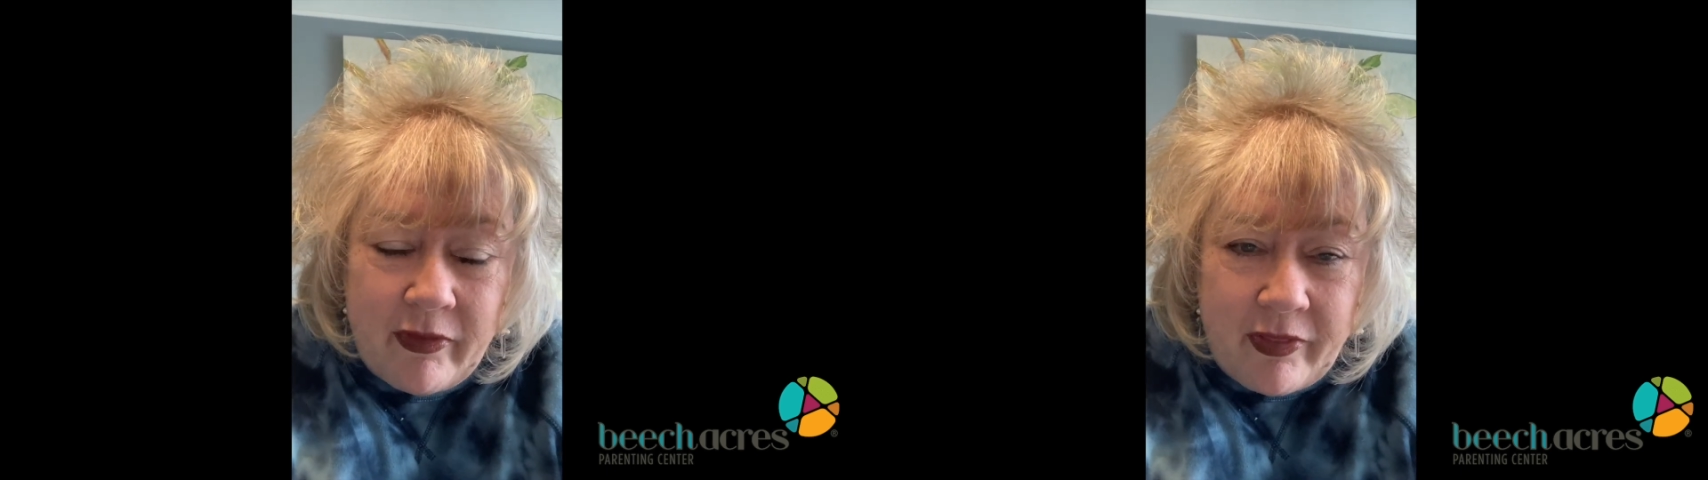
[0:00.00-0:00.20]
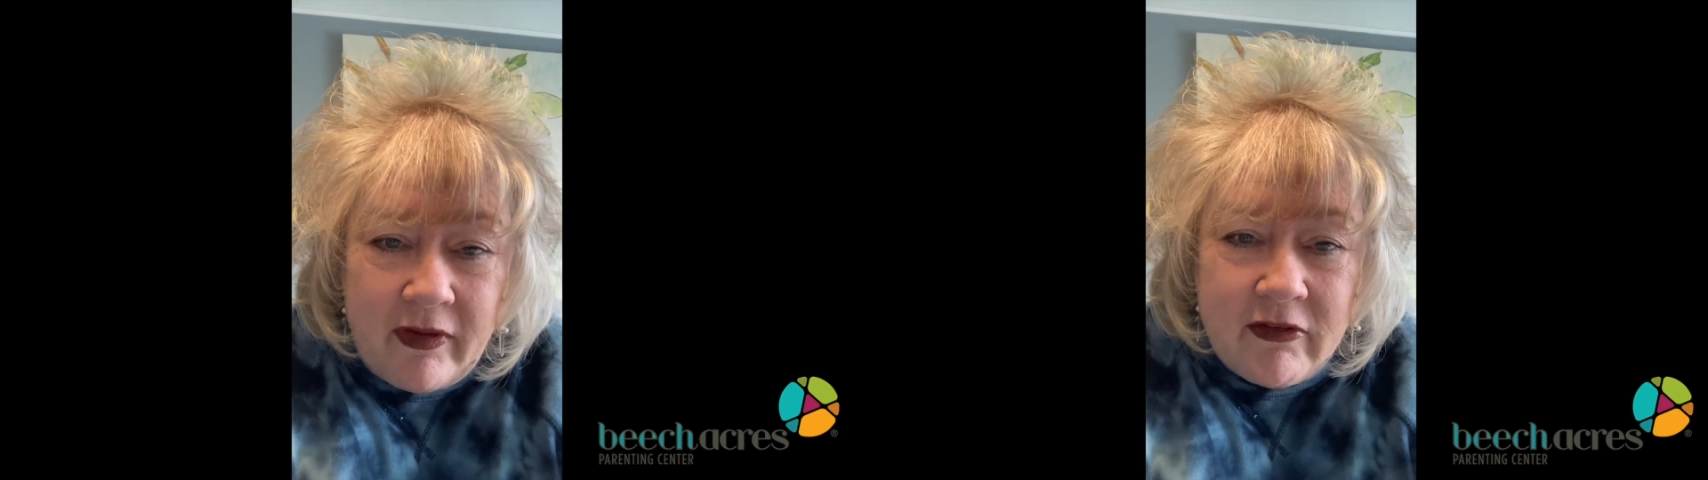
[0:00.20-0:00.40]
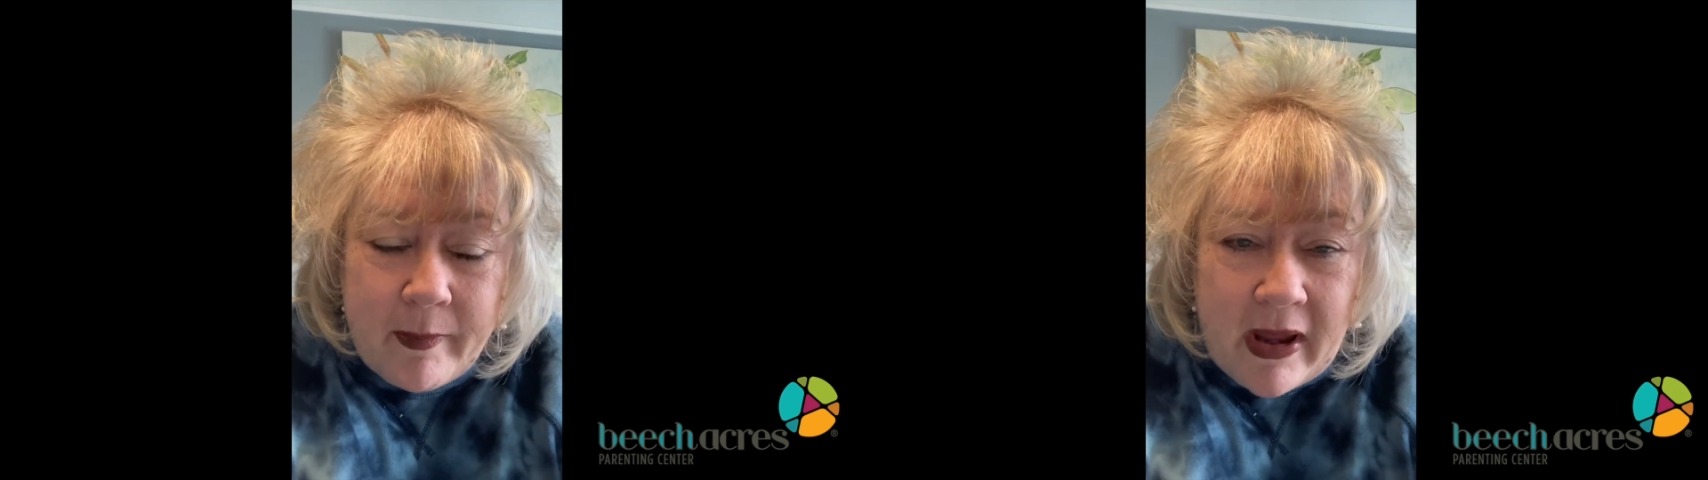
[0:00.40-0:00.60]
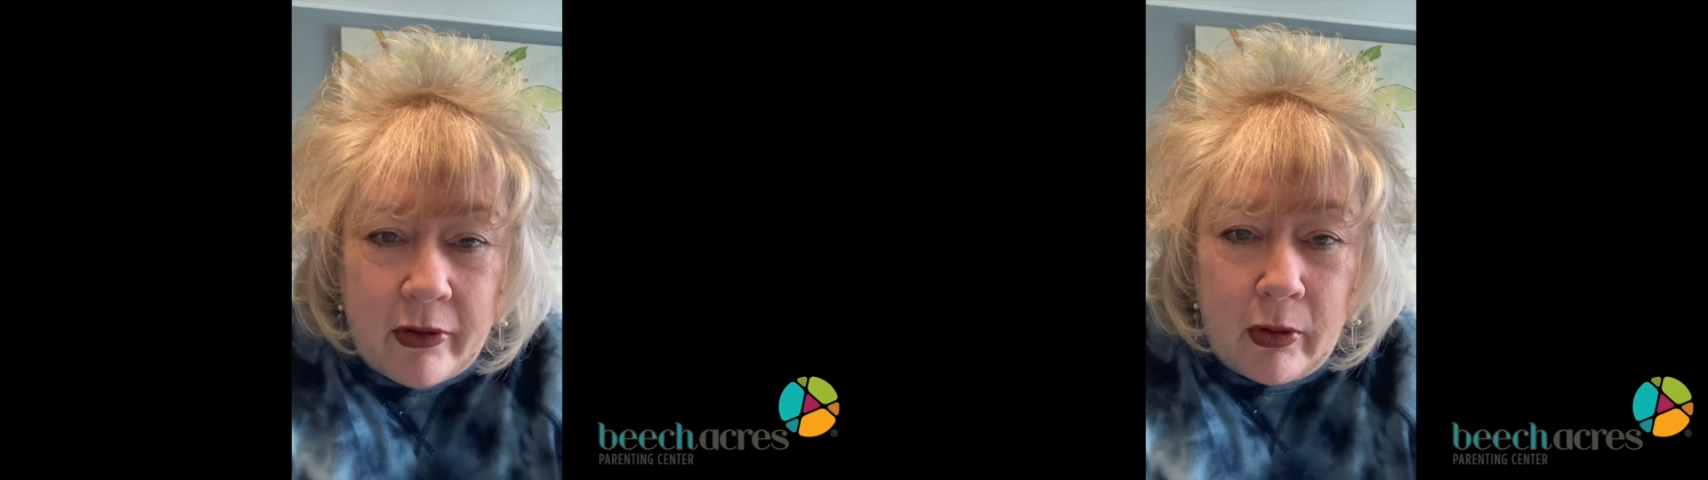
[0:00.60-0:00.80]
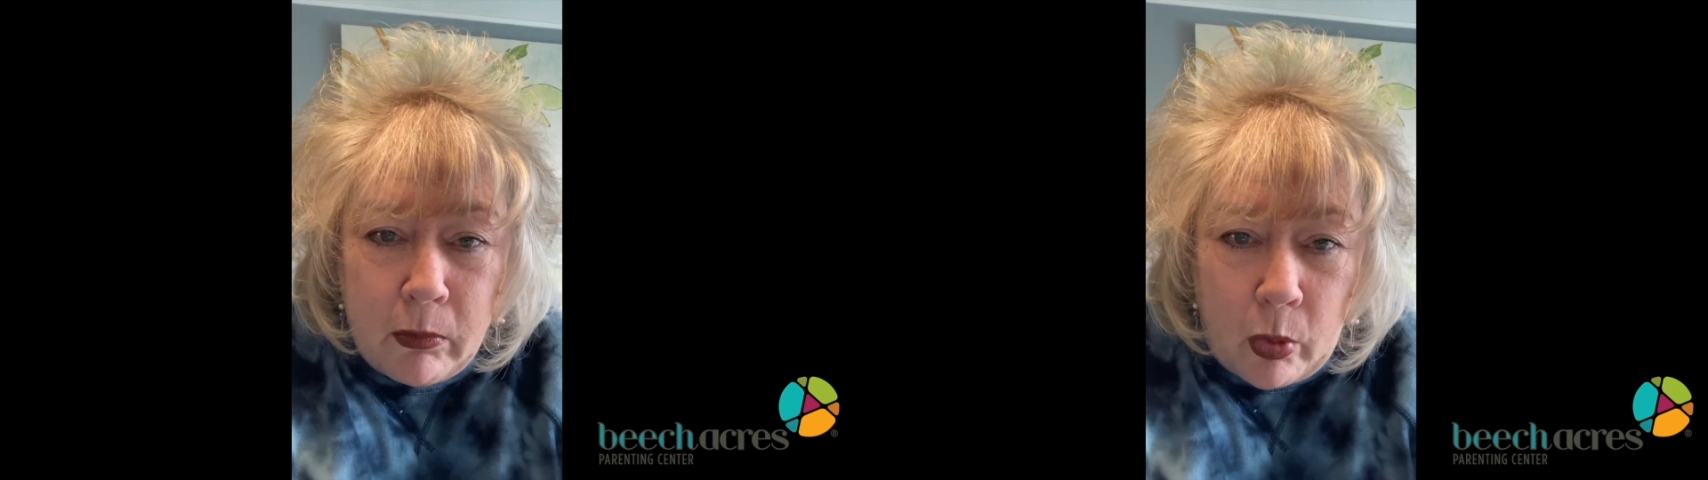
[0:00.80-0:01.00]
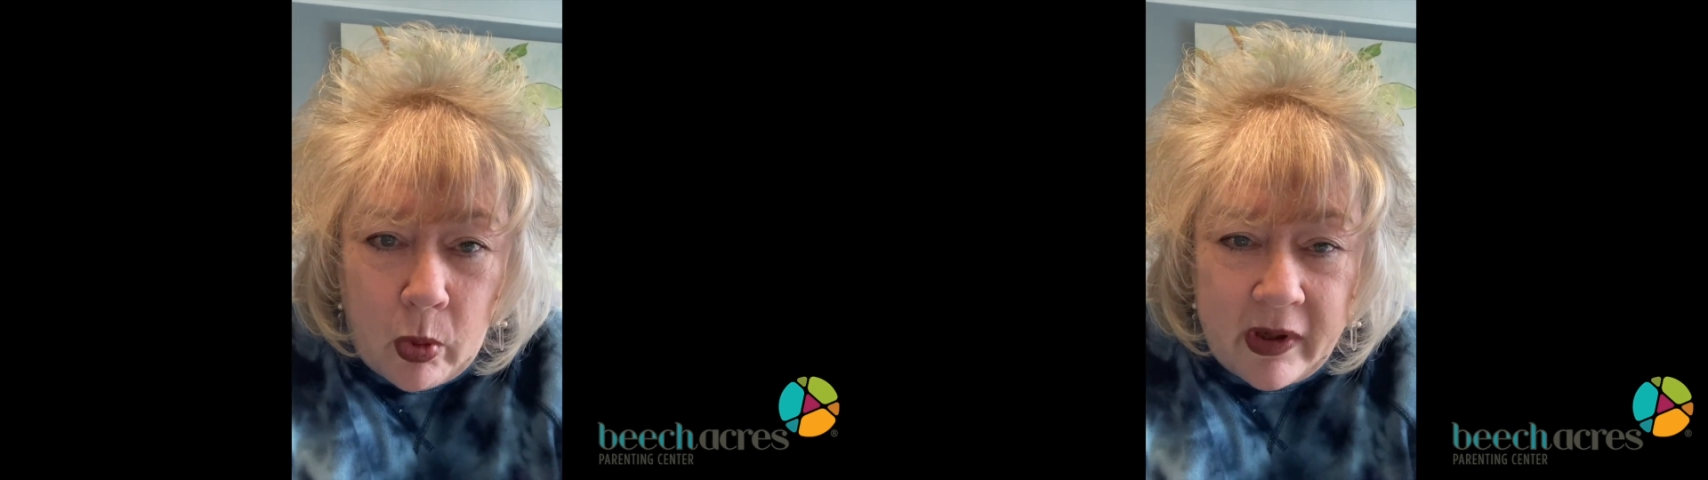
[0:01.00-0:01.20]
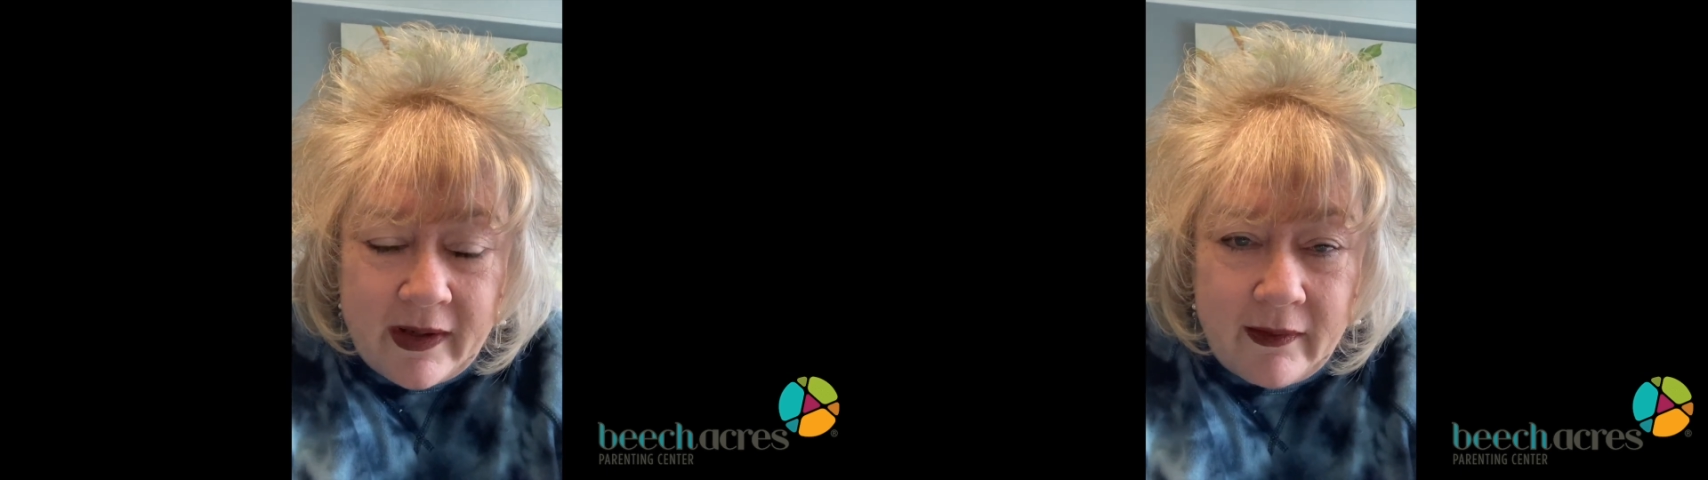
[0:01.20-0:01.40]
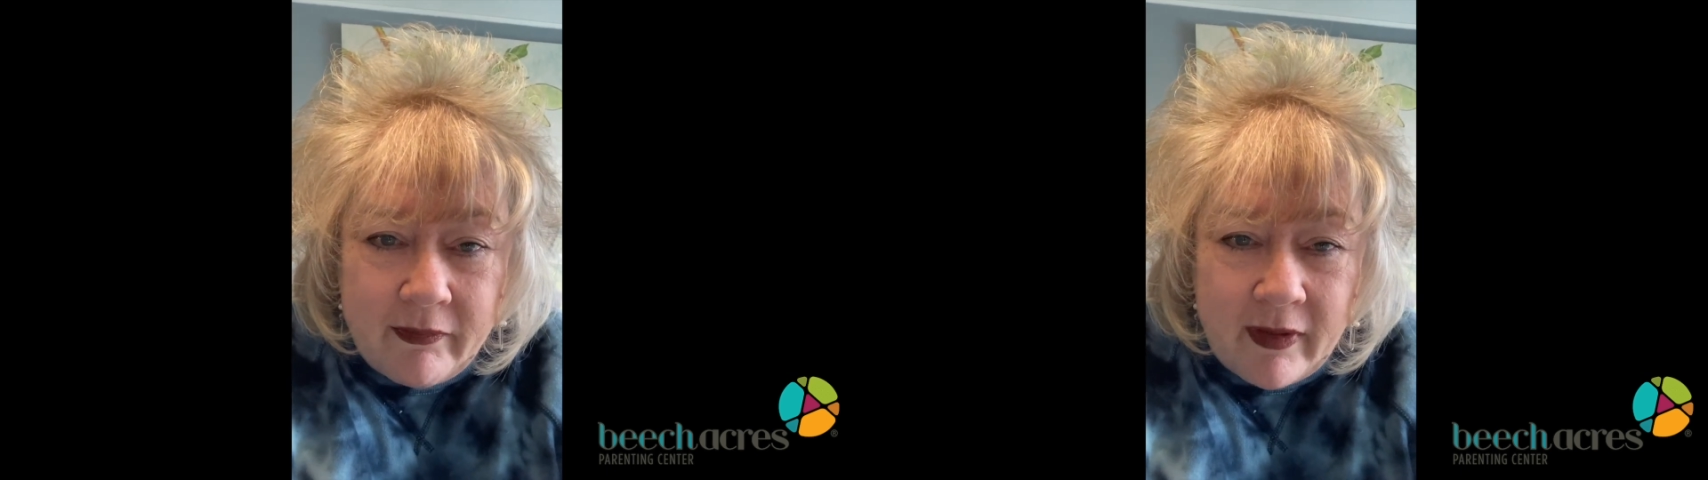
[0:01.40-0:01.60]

the things about her mourning